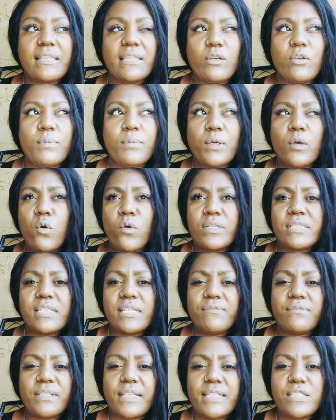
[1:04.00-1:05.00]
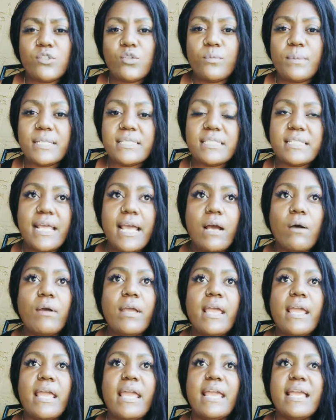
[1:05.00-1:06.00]
think we've been quarantined for like 2 months now,
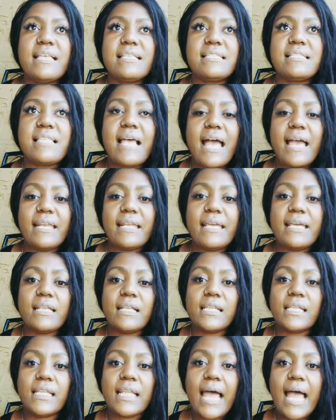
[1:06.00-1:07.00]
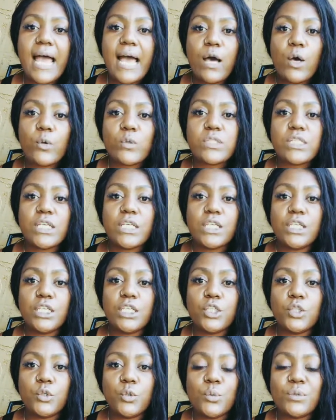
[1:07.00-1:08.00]
is that it allows
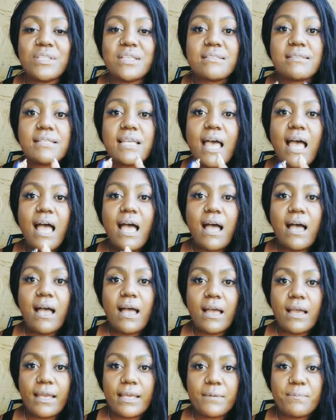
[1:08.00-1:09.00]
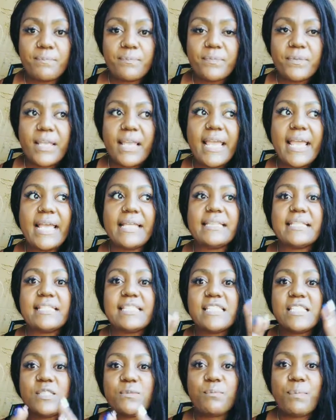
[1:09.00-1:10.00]
you the time and the
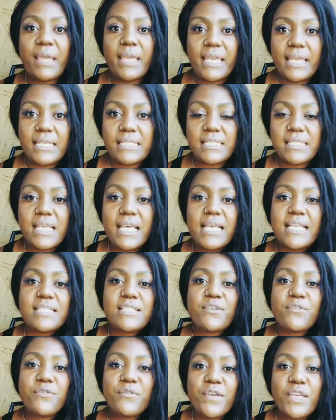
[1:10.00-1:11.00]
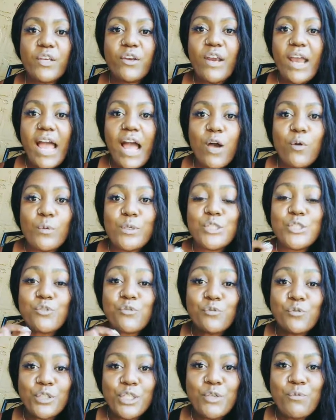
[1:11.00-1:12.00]
space to figure out what you
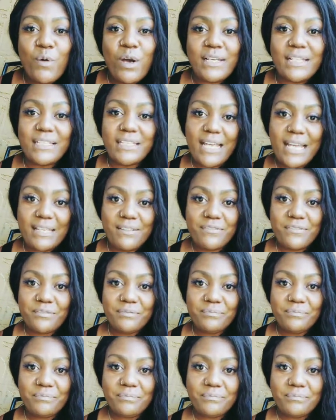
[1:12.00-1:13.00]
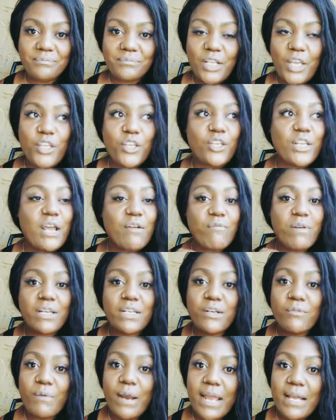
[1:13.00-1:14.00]
really want in life. You're not running
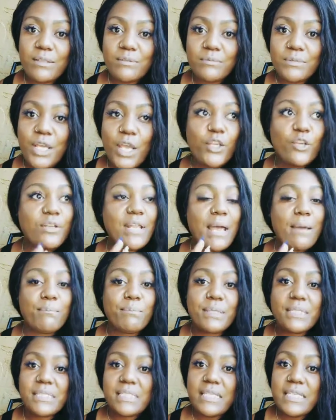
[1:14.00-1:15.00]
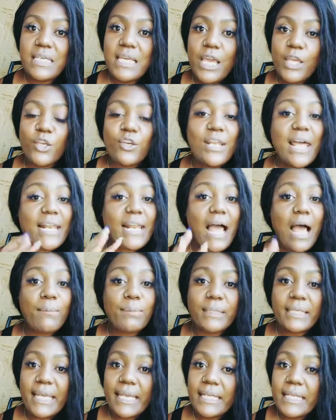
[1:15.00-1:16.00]
around, you're not busy, you're not
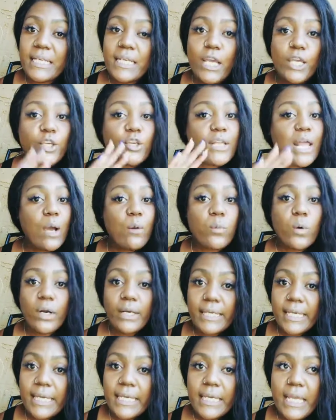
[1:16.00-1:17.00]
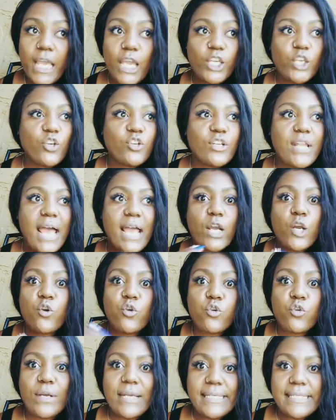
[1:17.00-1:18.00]
obligated, you're not working, you're not
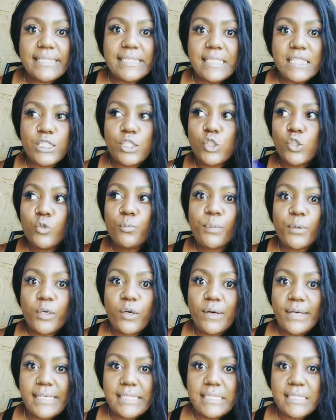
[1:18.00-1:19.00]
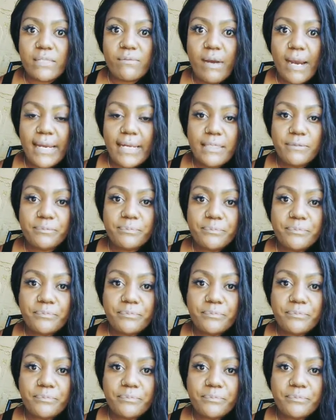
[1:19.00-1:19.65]
crazy, super crazy, right?